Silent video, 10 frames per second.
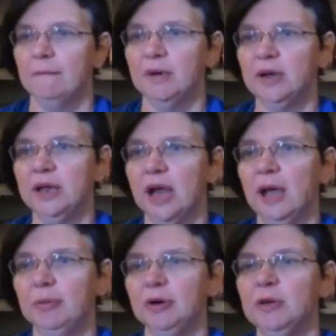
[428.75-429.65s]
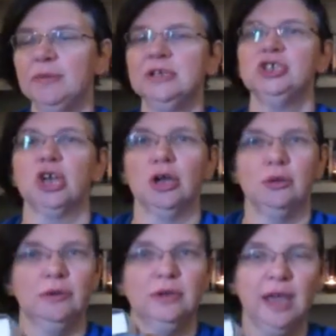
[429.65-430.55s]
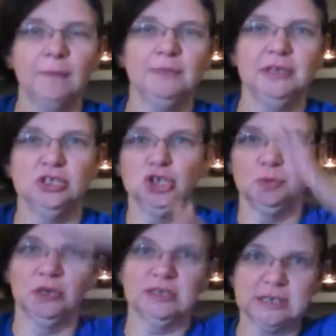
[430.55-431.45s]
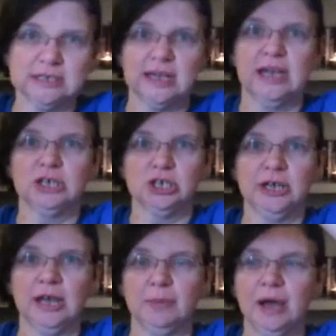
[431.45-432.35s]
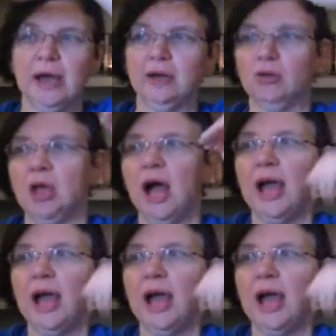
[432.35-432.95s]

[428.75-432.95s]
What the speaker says: But I pretty much kept these two books because I actually had a pile.